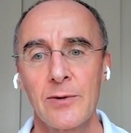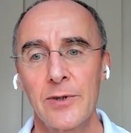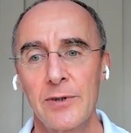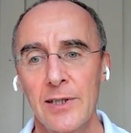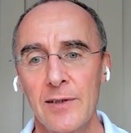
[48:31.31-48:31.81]

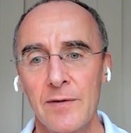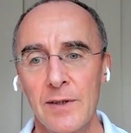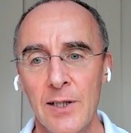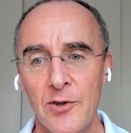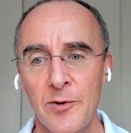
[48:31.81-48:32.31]
or around
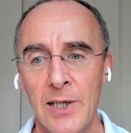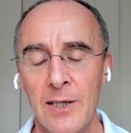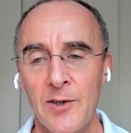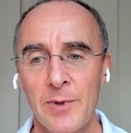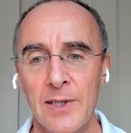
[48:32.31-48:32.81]
financial
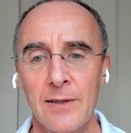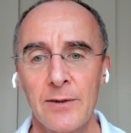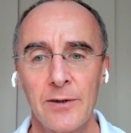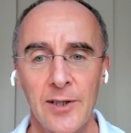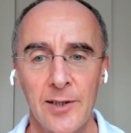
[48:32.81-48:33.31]
management
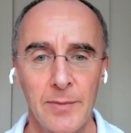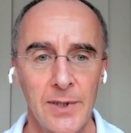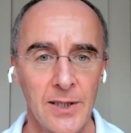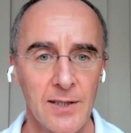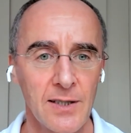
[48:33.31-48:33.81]
or around
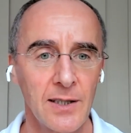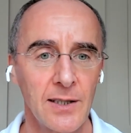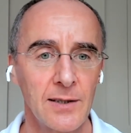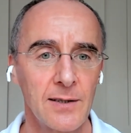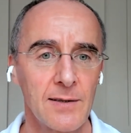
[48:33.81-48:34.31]
marketing
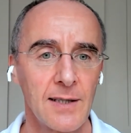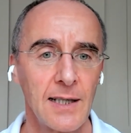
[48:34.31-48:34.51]
and